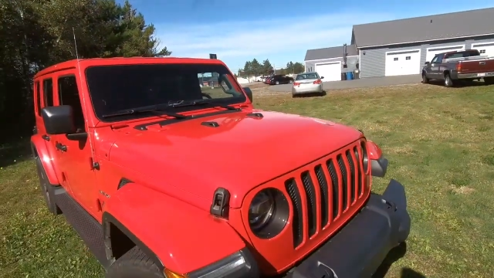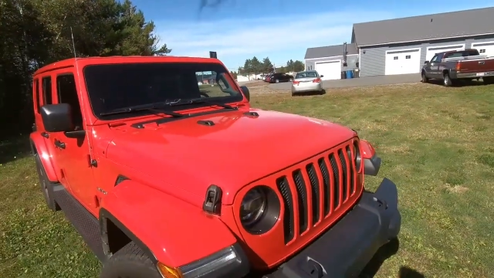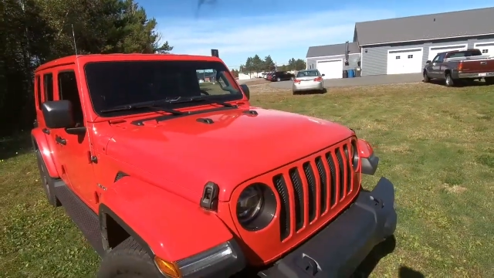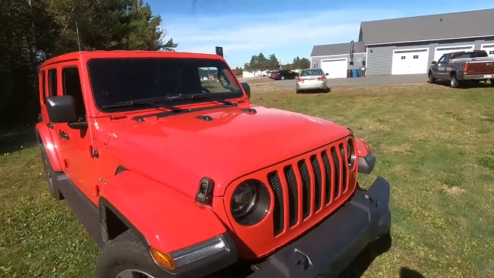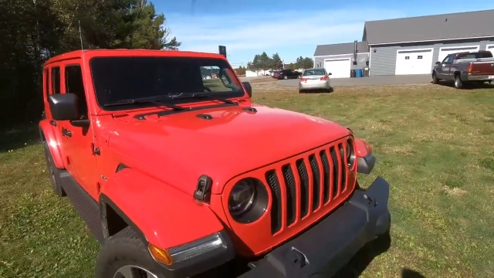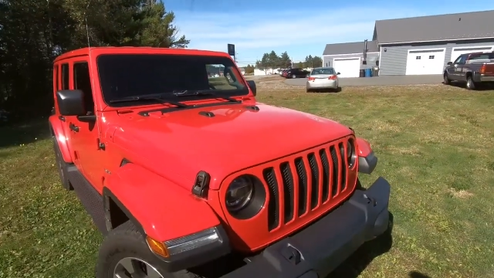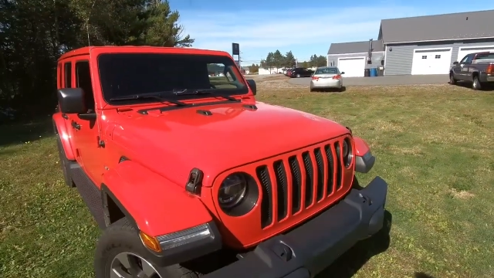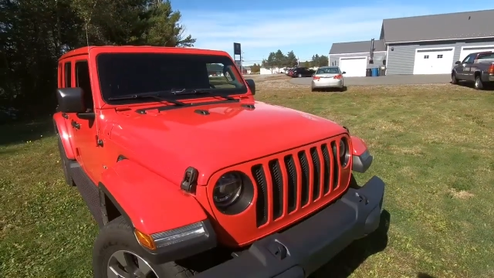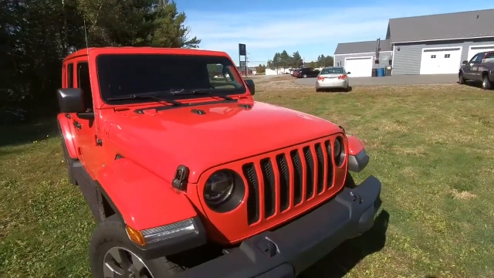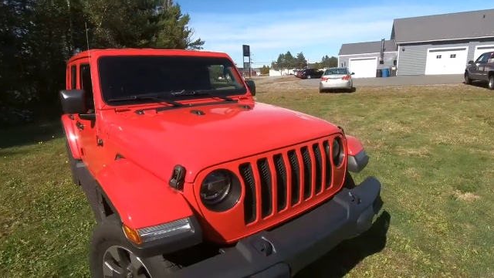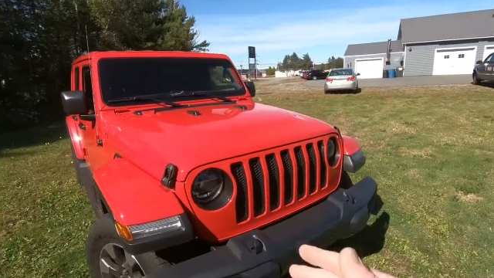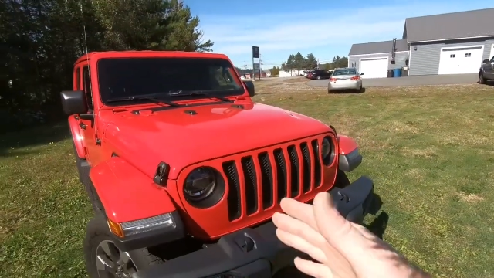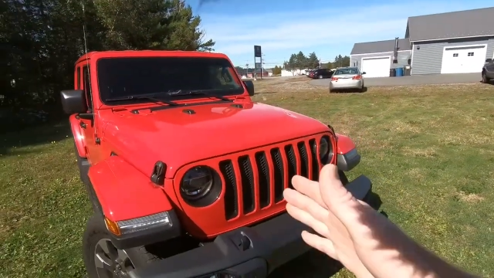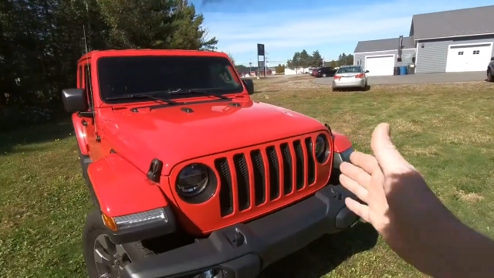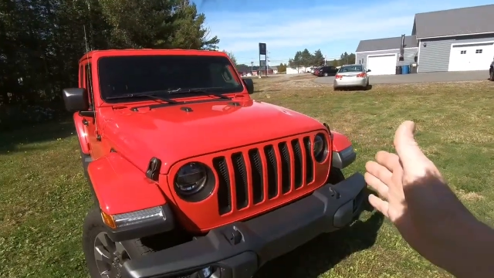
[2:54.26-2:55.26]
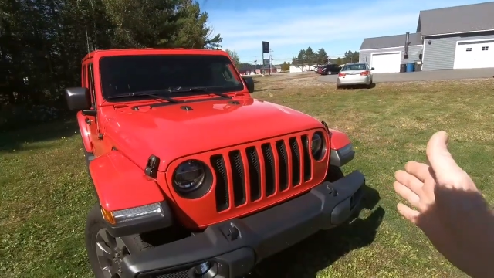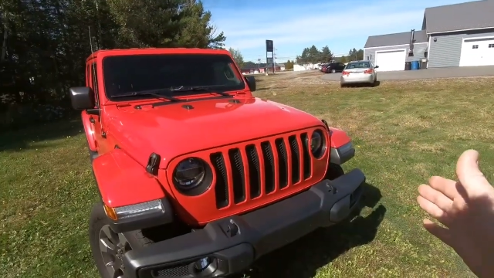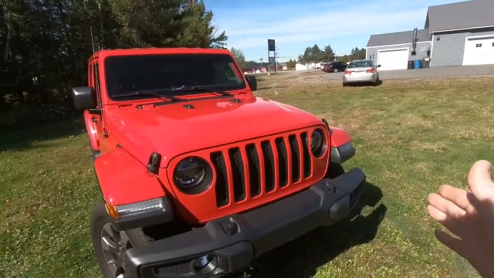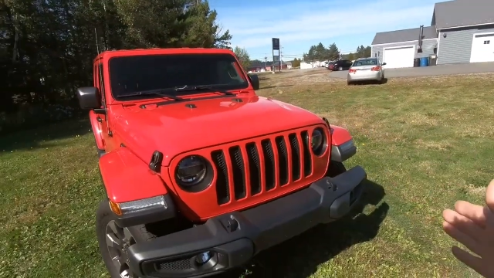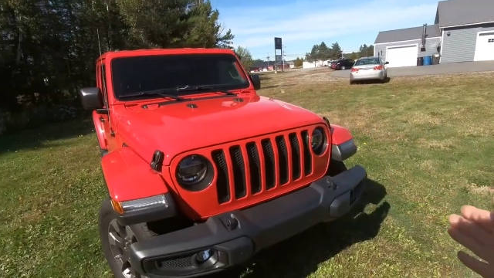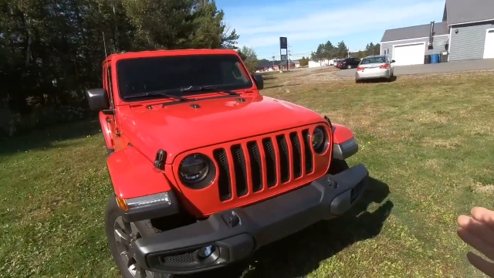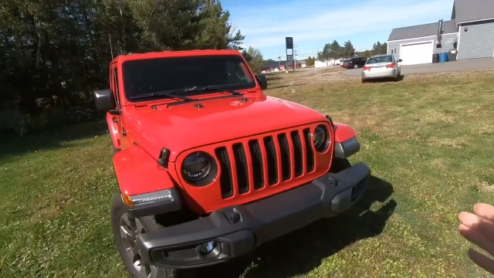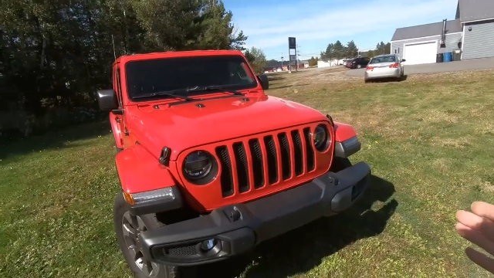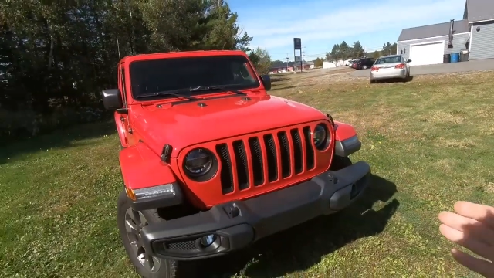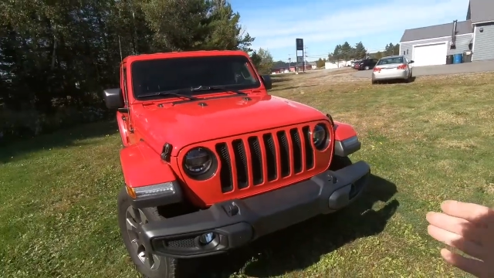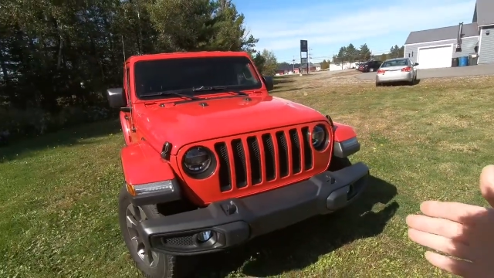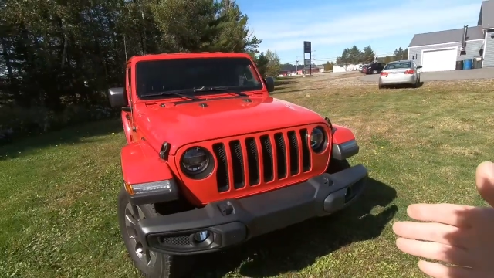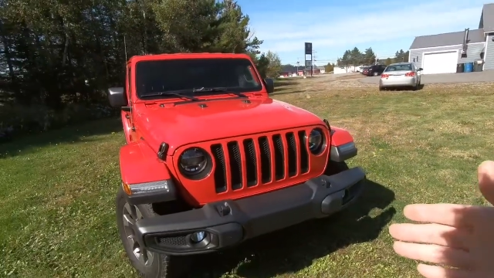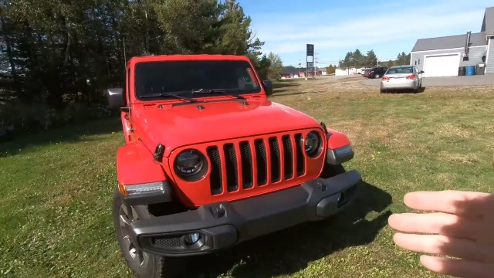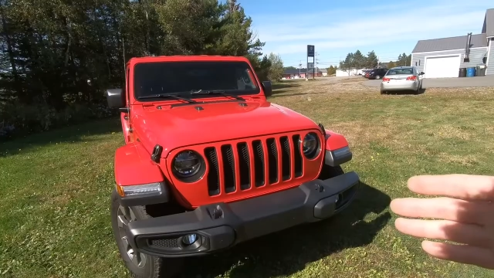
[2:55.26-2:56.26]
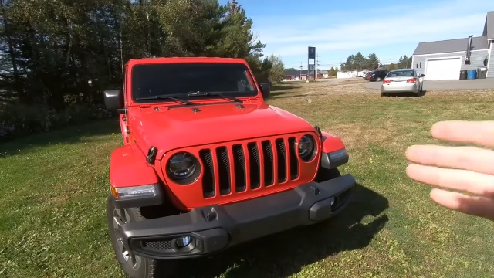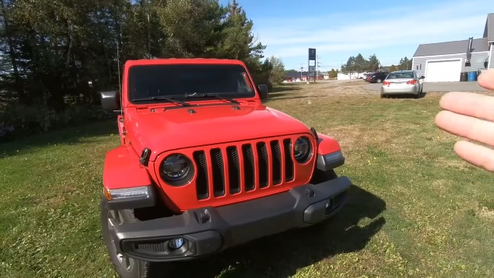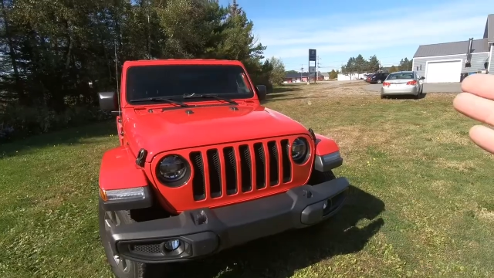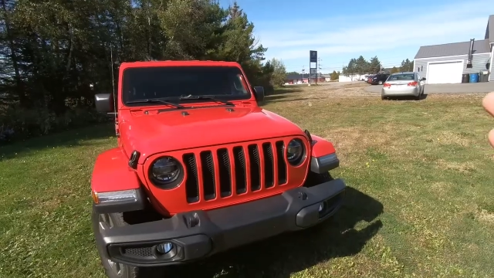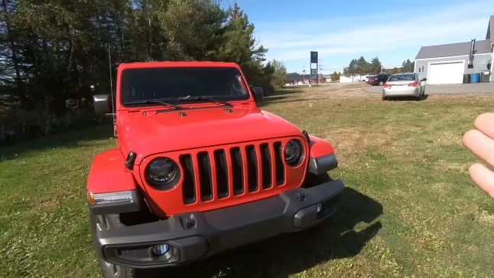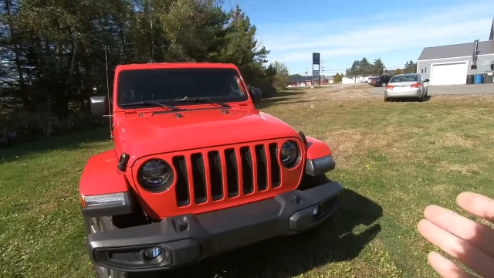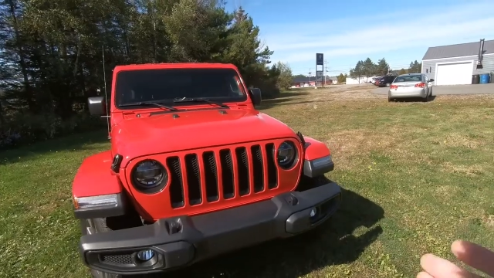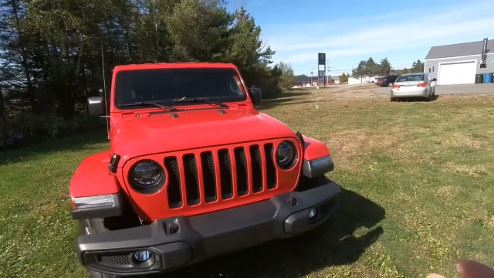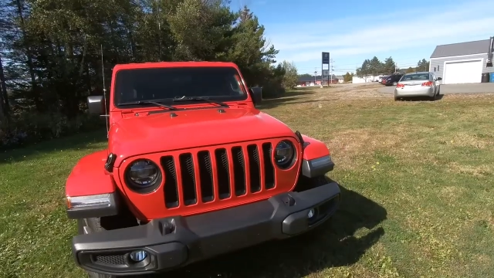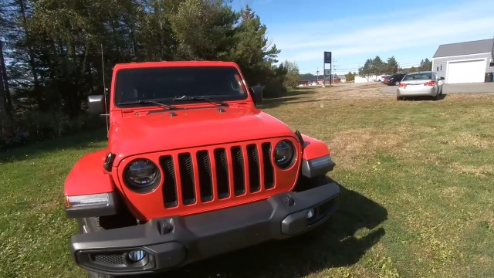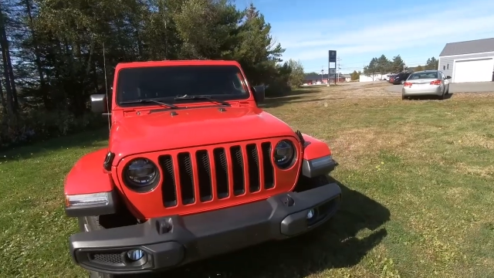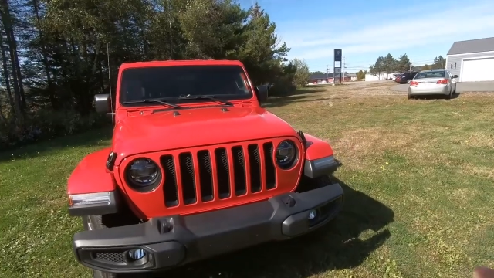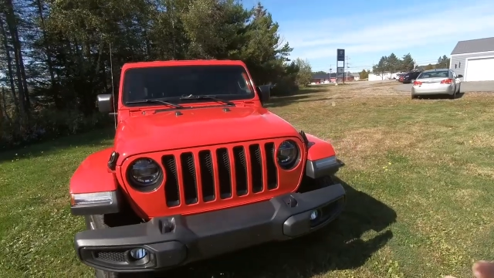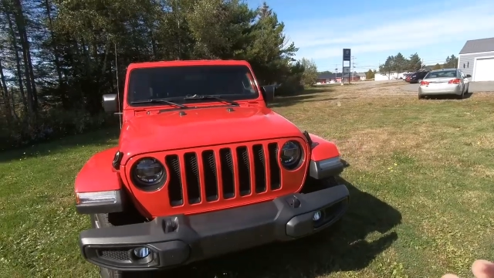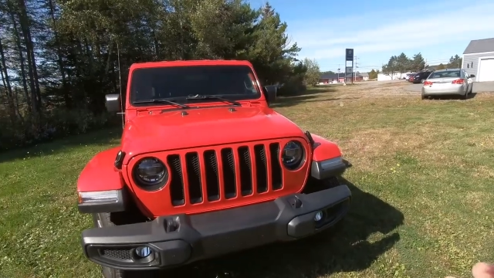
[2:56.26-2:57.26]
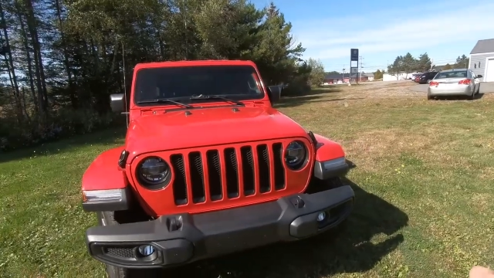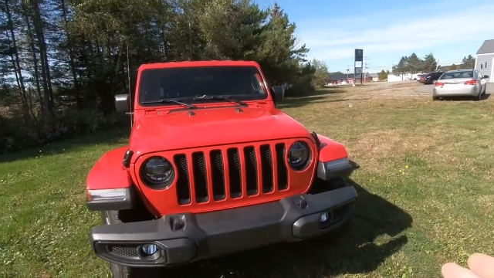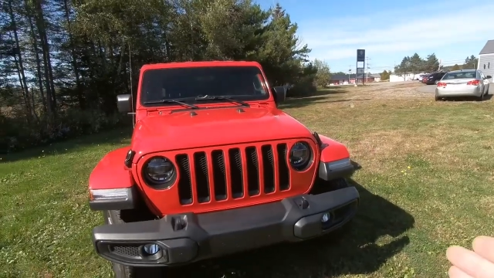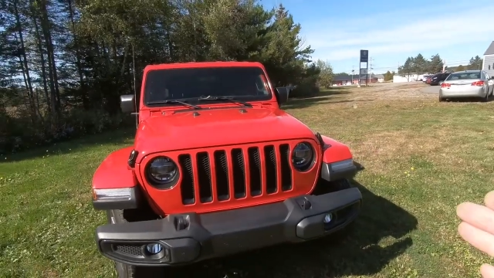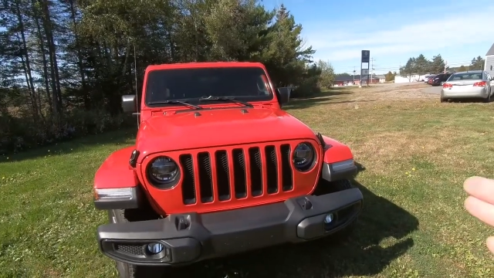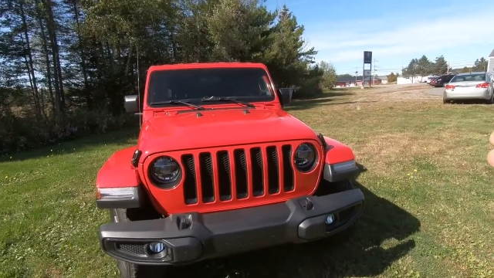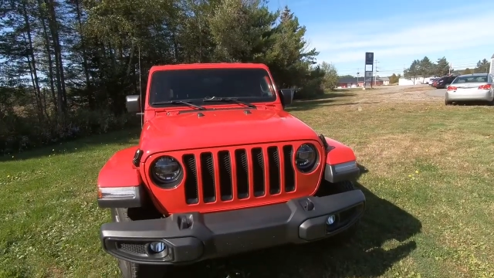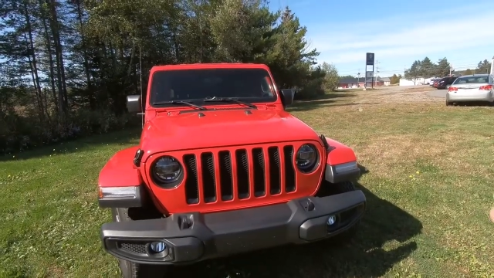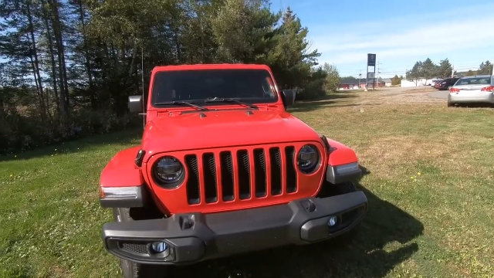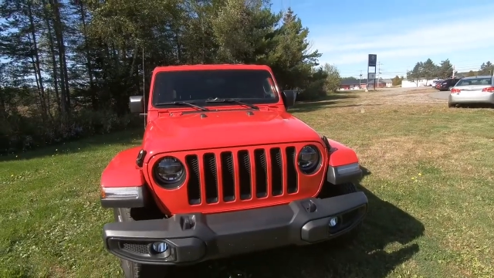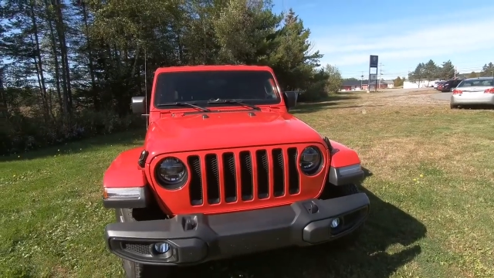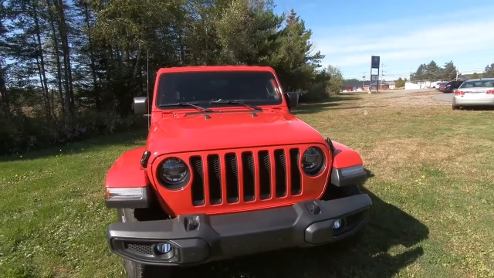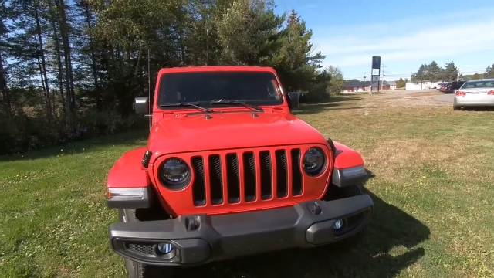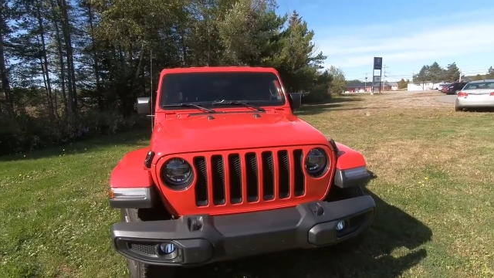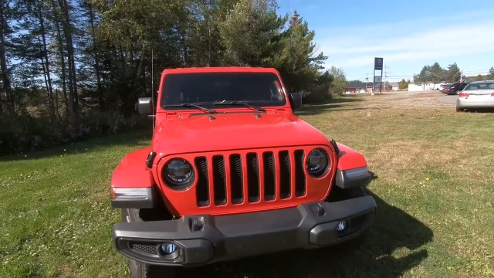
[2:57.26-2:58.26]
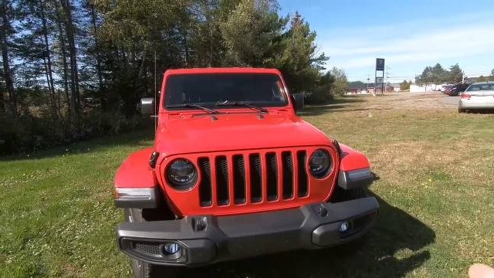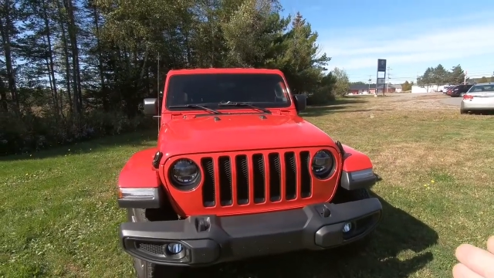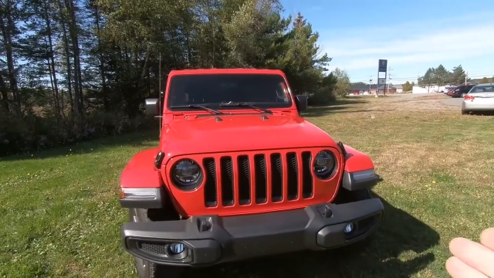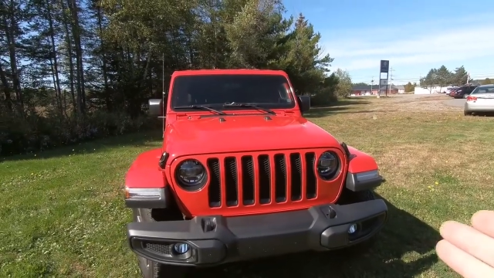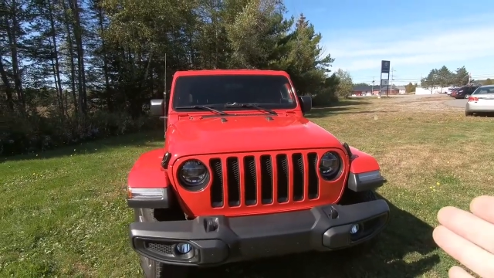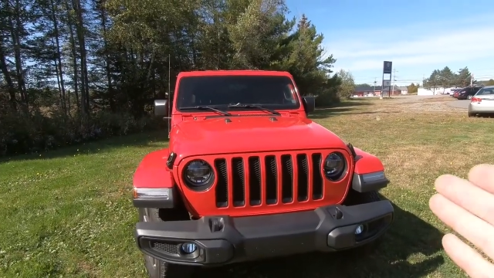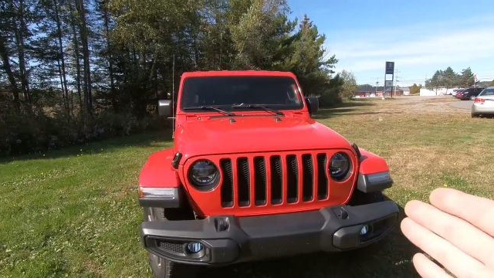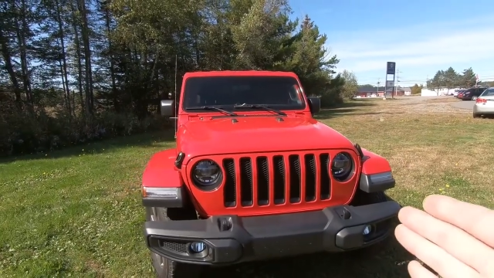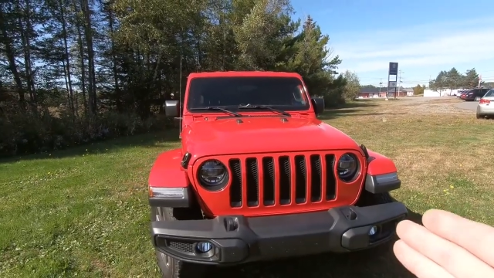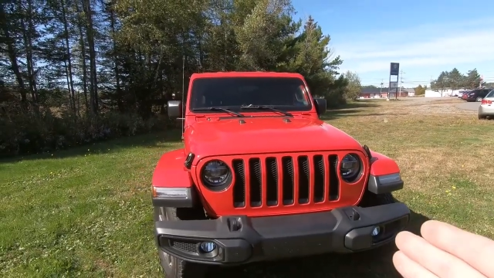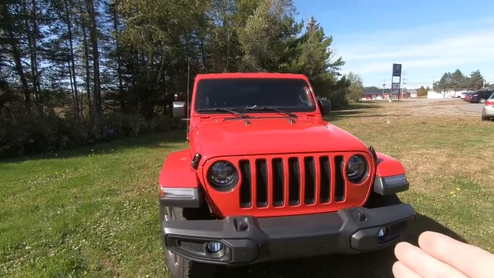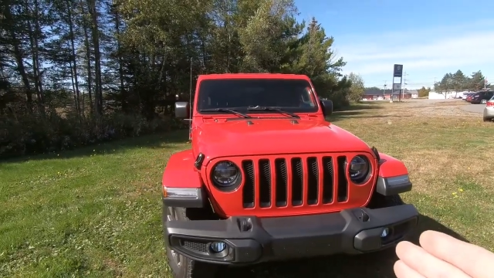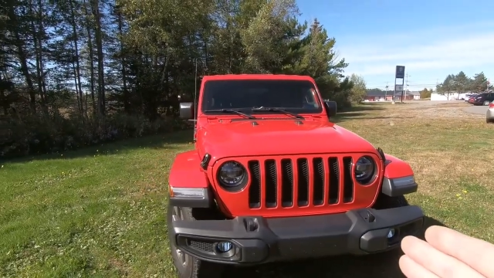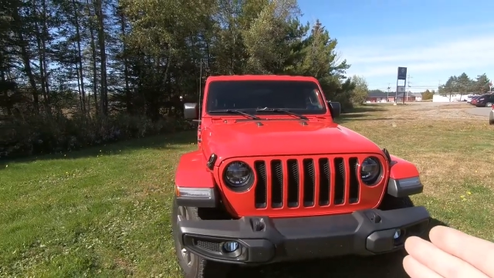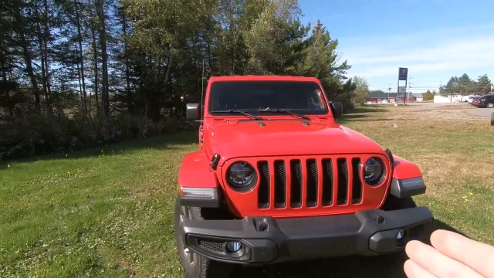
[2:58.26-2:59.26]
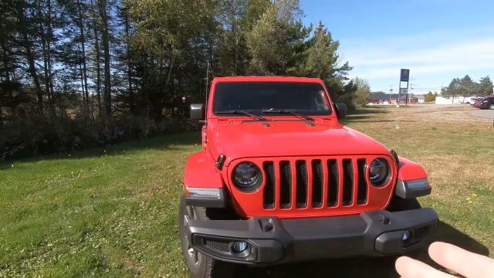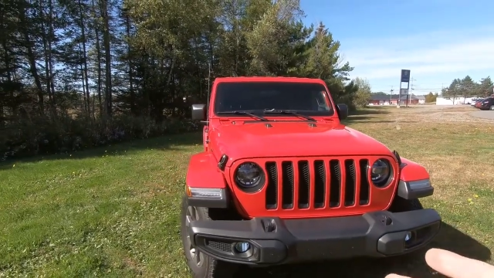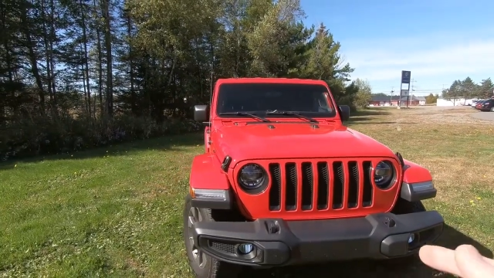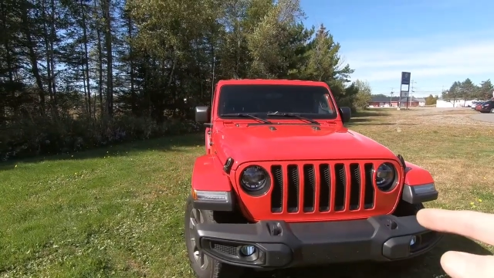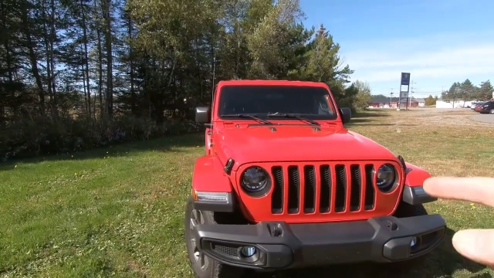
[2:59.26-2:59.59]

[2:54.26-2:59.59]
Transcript: No face is visible, so there are no lips to read.